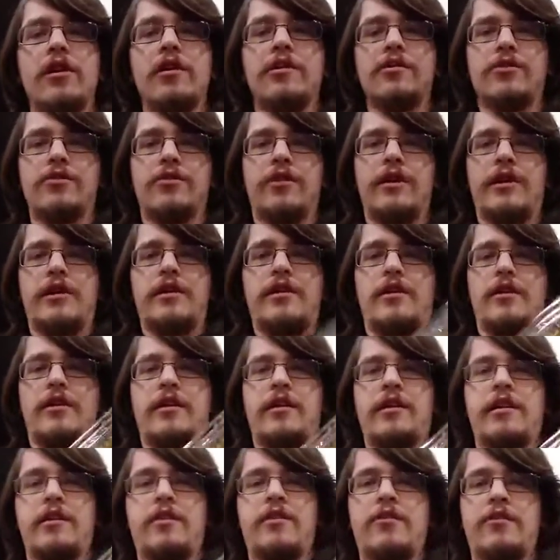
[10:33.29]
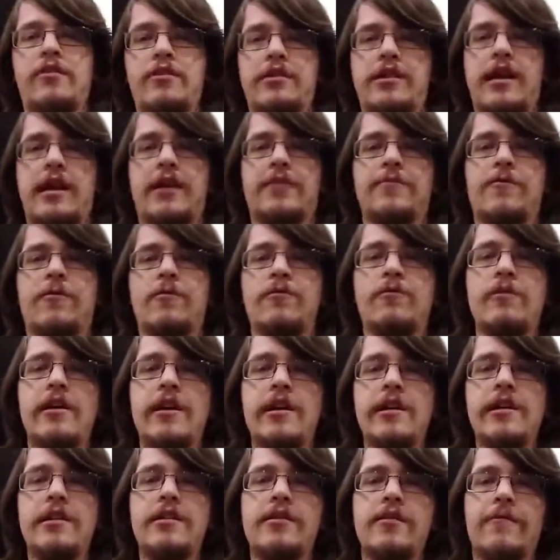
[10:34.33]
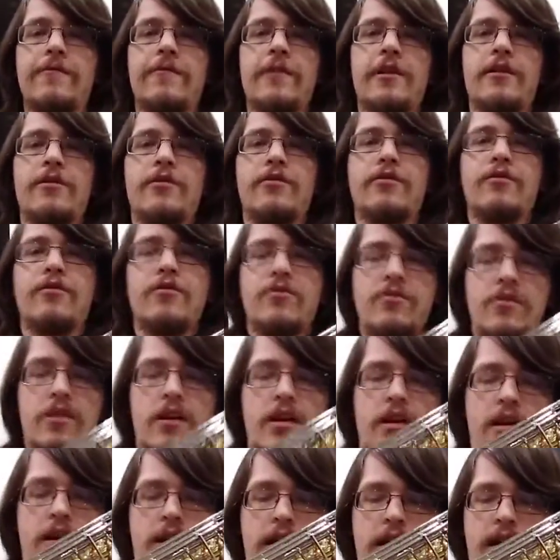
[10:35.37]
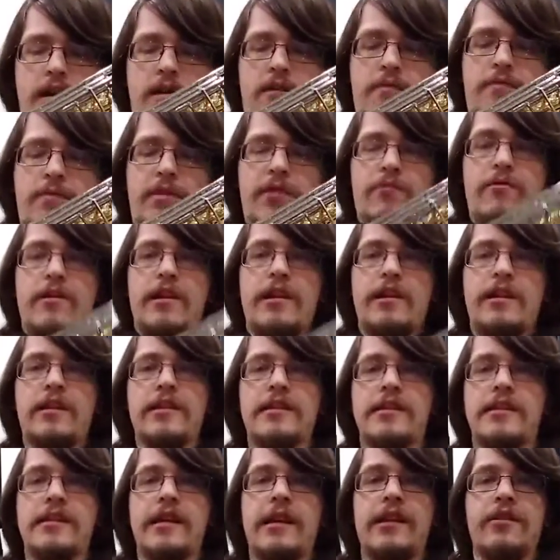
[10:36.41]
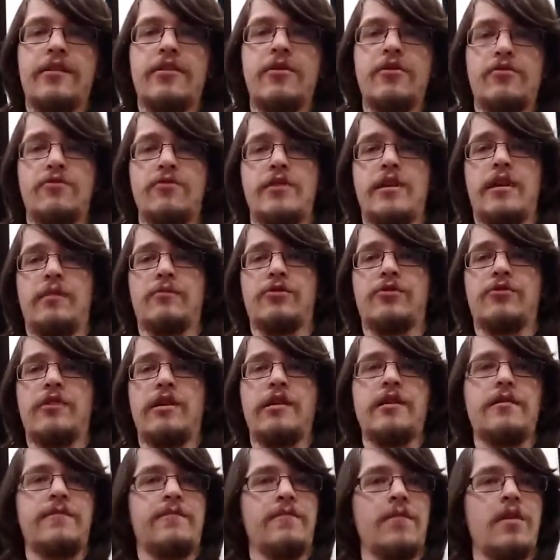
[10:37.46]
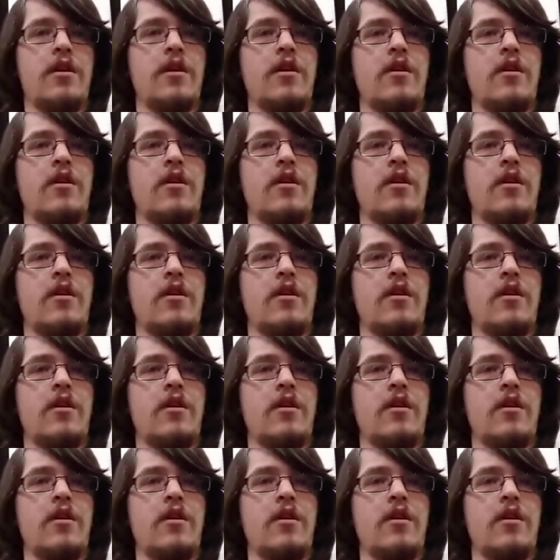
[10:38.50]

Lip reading: So get your saxophone ready to finger through and be ready to say the note names. Ready?